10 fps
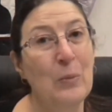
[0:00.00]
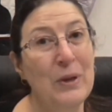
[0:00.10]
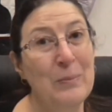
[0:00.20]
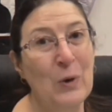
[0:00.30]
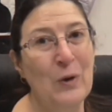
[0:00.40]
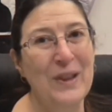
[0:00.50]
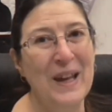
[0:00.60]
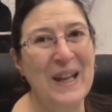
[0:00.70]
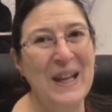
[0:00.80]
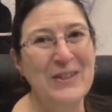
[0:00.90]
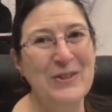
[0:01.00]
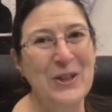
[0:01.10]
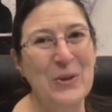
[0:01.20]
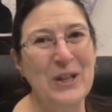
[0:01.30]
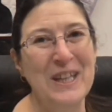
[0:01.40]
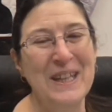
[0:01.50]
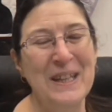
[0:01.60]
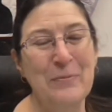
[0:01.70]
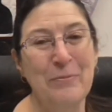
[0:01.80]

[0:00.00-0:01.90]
but more on that later in the week.